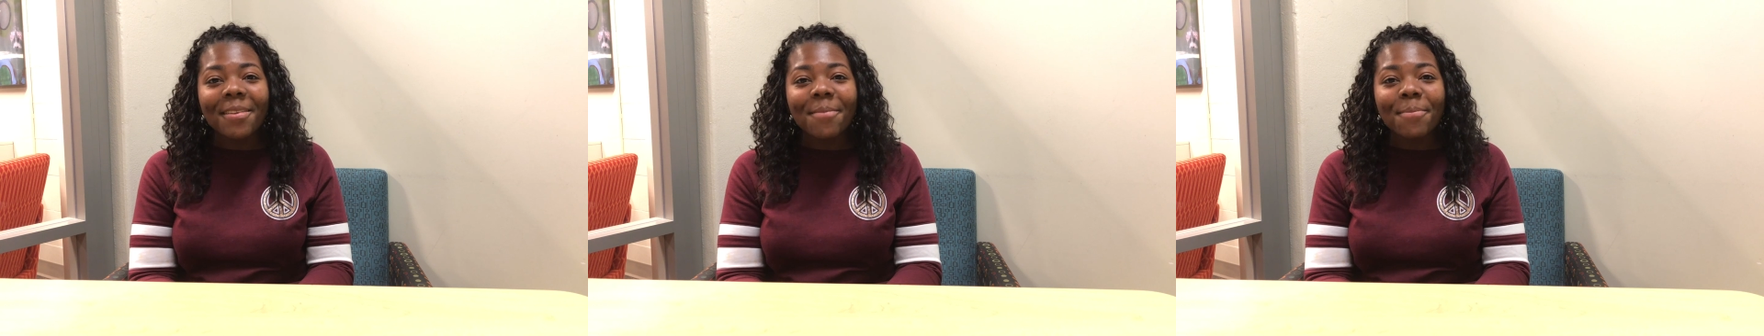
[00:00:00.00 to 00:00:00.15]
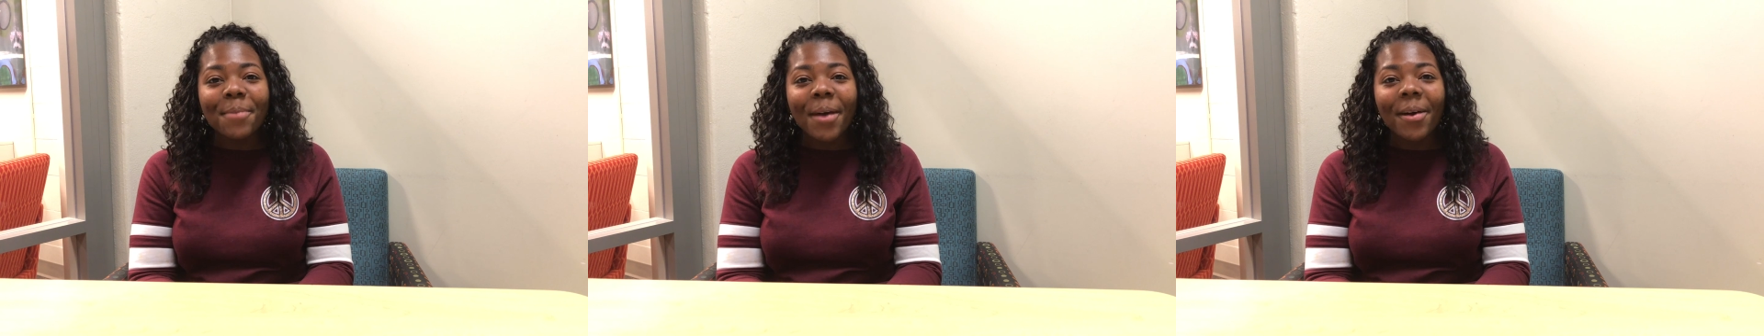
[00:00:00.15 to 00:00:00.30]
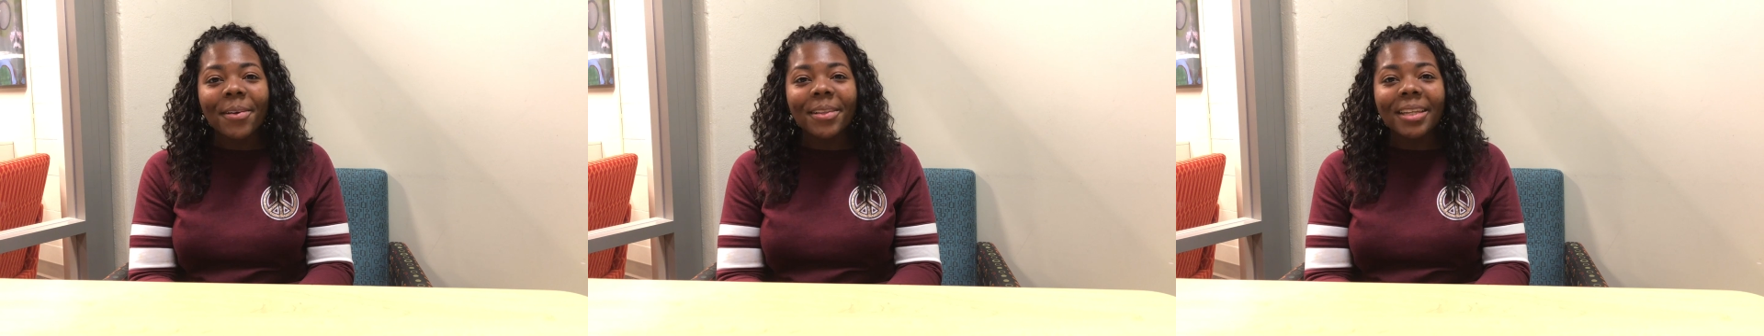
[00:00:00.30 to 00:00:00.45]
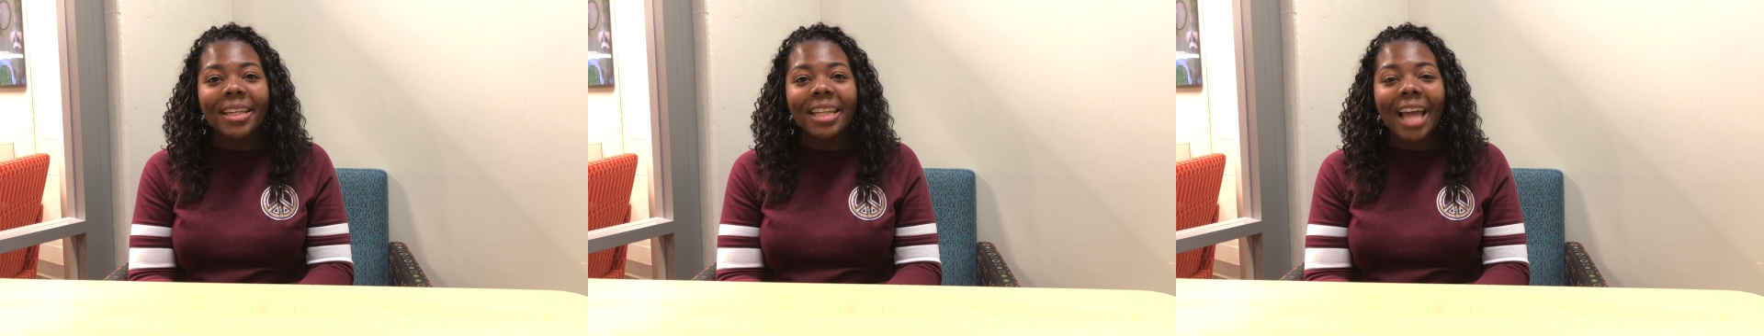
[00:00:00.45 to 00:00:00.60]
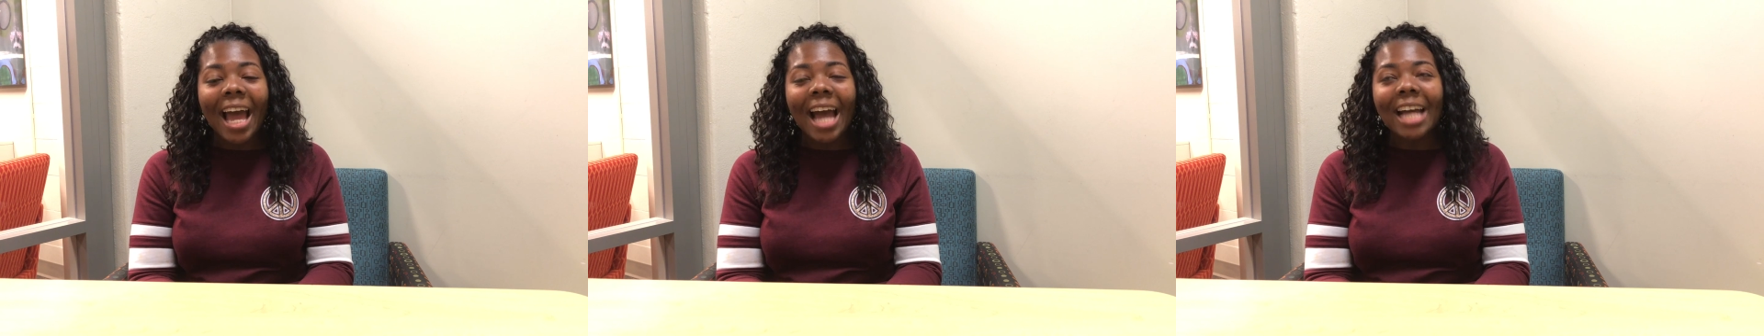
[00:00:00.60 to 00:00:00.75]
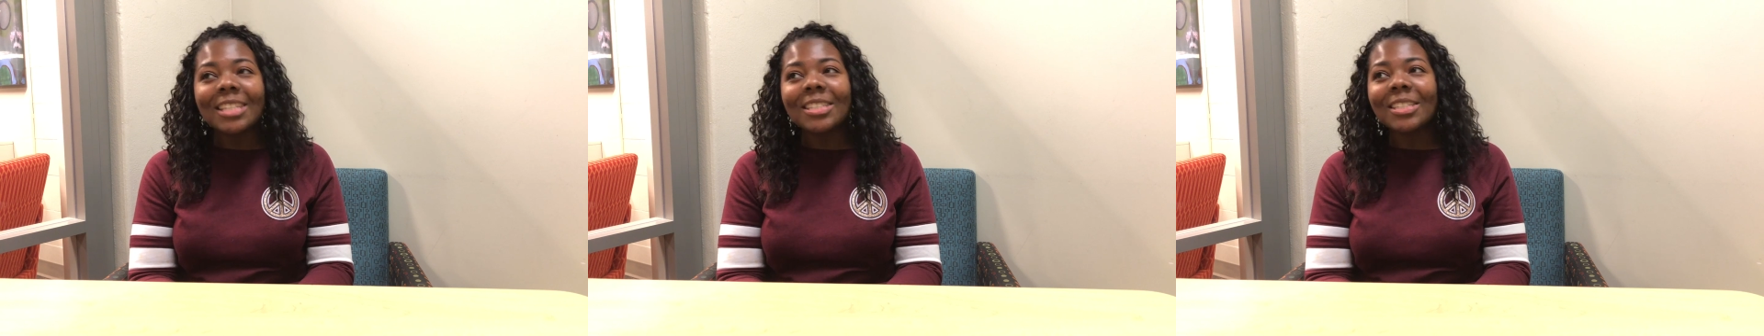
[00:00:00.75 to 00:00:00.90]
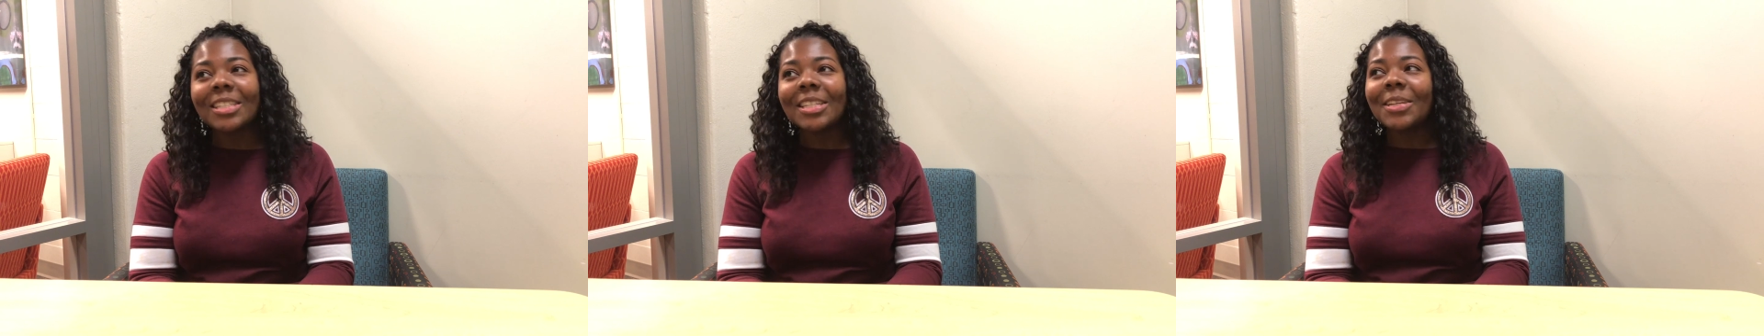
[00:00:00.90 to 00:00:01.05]
about it.
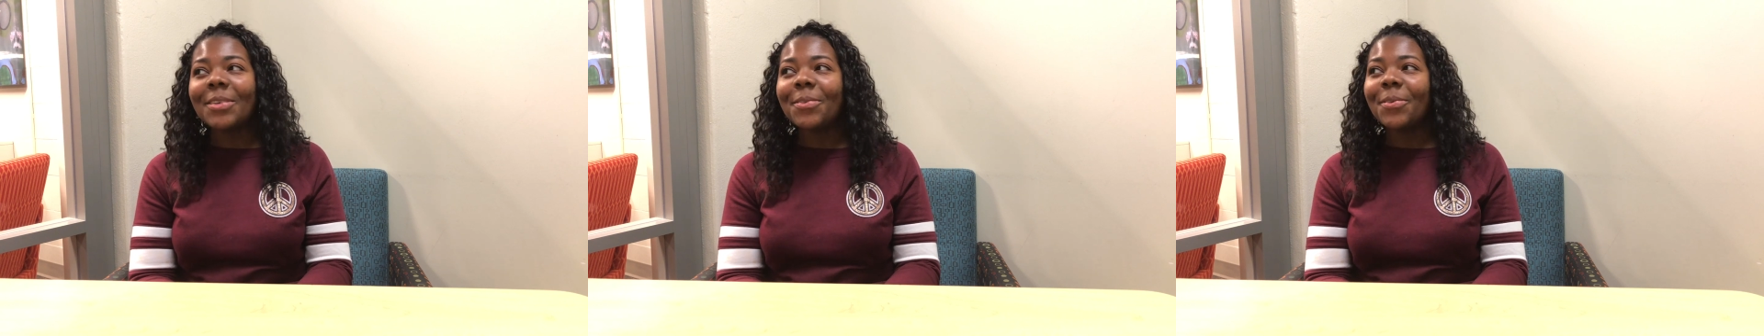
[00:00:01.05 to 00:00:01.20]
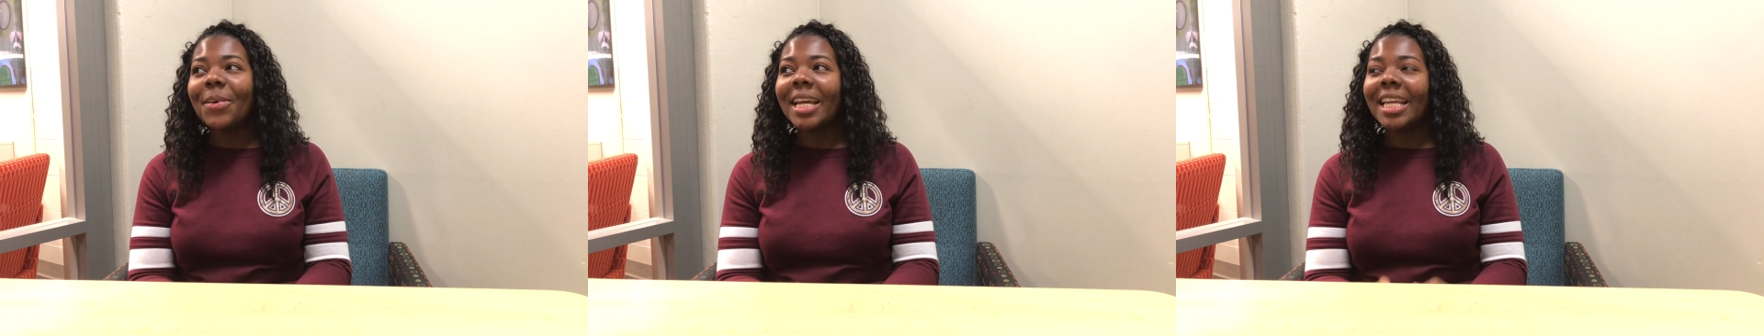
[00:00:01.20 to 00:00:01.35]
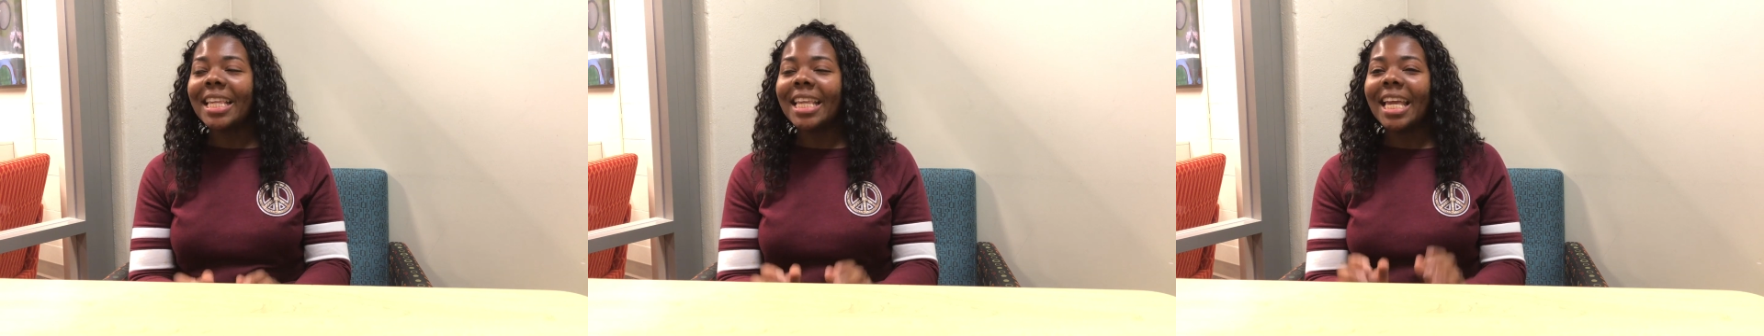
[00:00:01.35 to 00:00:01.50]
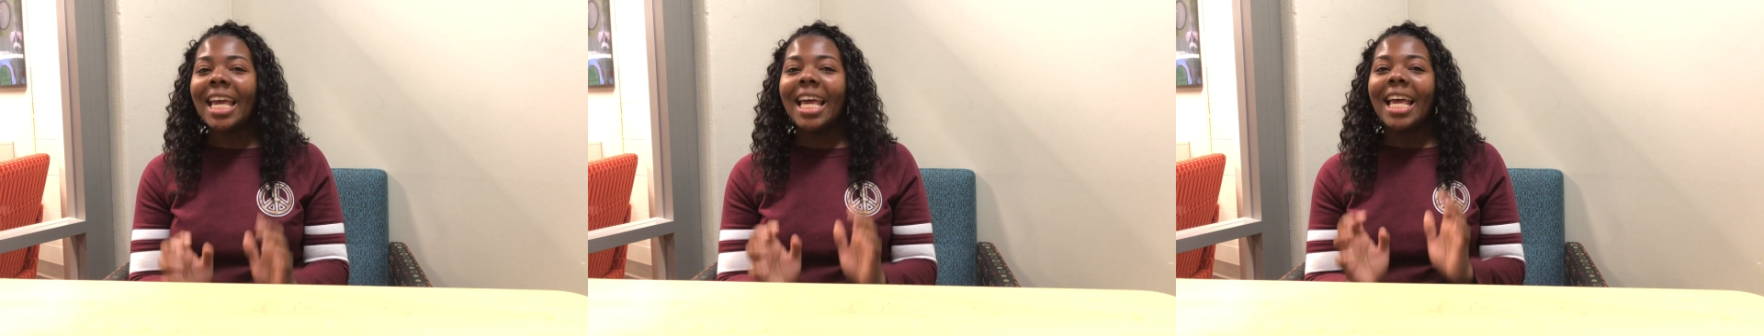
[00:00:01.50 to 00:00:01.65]
Actually, when